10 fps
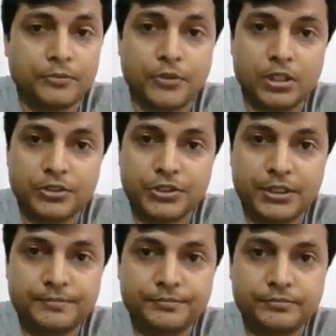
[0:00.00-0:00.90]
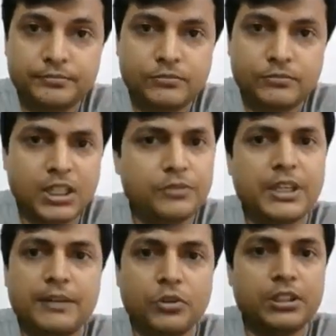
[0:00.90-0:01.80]
morphology,
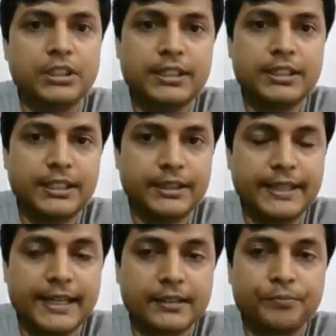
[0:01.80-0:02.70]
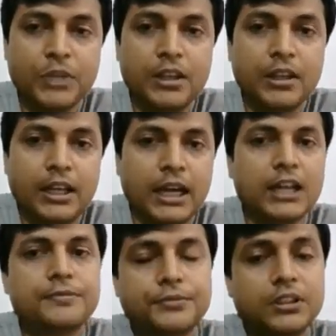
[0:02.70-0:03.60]
and we have already seen that.
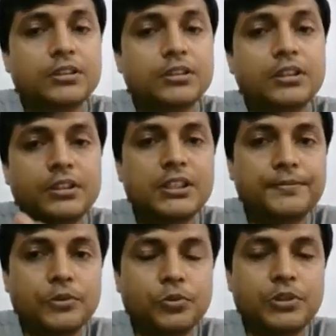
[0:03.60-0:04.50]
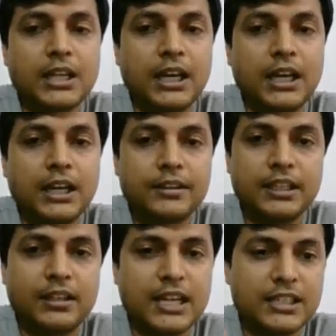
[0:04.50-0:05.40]
And further, these fruits are
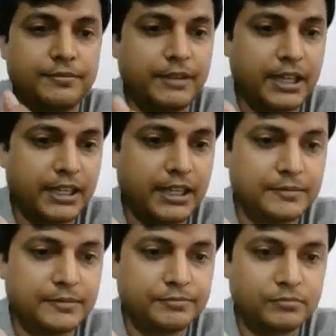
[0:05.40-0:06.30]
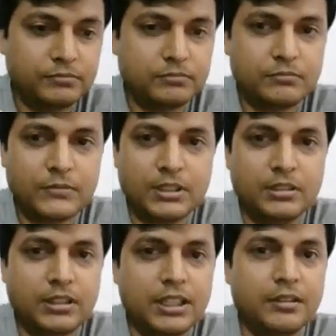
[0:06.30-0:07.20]
then classified
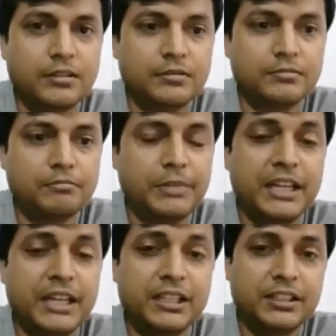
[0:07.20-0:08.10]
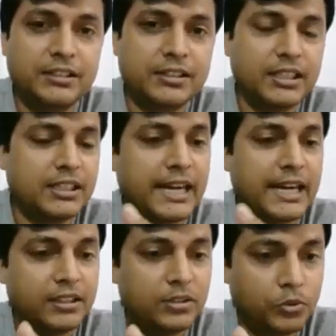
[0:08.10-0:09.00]
like berries,
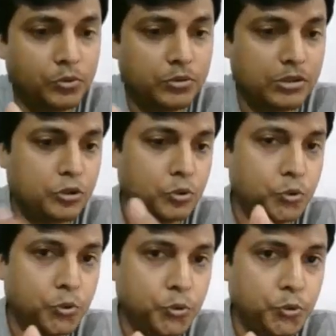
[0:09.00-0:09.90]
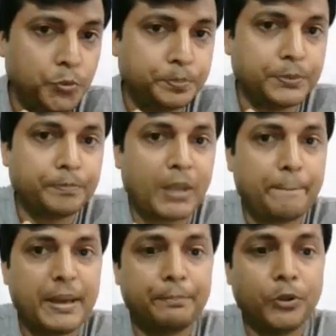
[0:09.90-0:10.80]
itarios, drupe,
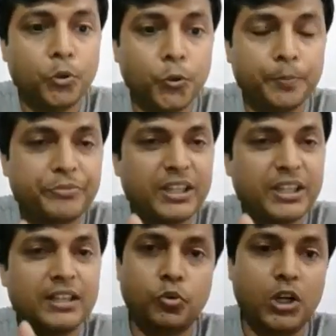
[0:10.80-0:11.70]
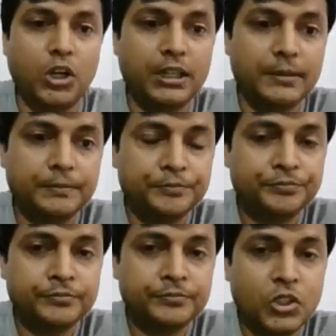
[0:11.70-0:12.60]
pepo, and so on.
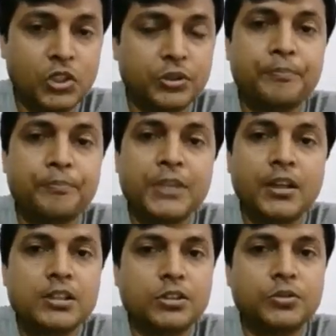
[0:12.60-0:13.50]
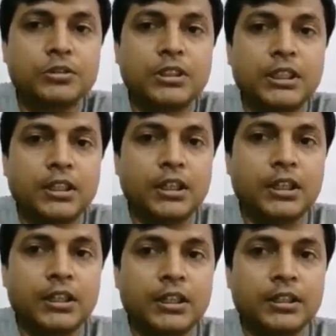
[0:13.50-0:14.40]
Okay, so
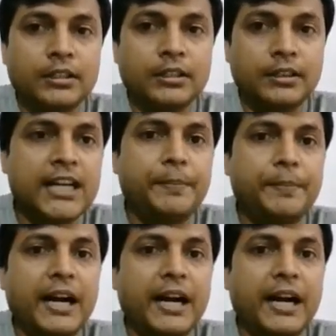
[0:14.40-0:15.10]
that